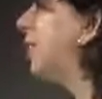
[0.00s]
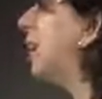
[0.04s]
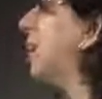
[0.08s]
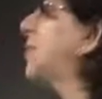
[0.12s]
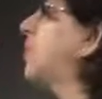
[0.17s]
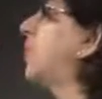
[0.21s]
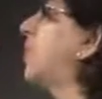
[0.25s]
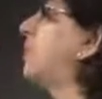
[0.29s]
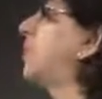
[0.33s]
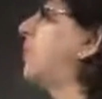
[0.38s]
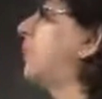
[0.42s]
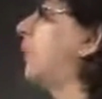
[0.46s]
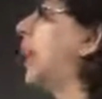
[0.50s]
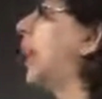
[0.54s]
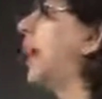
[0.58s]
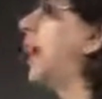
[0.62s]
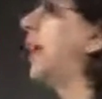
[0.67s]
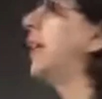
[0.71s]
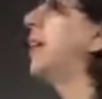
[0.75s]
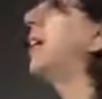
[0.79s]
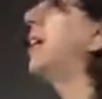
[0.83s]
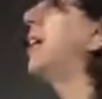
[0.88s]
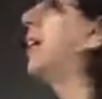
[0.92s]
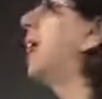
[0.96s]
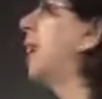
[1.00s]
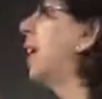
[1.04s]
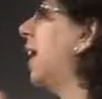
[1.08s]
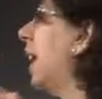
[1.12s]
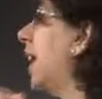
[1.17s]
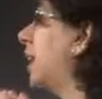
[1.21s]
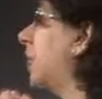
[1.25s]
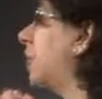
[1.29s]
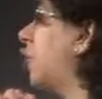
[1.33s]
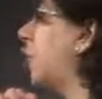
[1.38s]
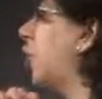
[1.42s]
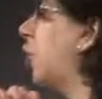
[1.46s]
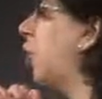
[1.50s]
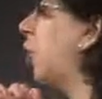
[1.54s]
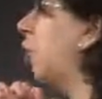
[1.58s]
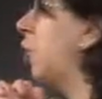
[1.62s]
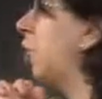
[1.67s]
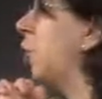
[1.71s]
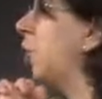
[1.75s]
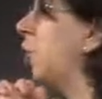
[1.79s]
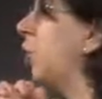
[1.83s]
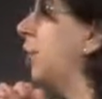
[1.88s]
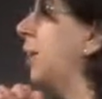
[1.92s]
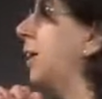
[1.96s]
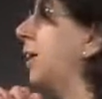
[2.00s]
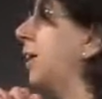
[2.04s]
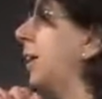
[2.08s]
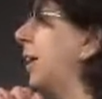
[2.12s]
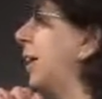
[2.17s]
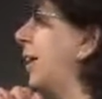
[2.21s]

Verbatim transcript: as we've seen and so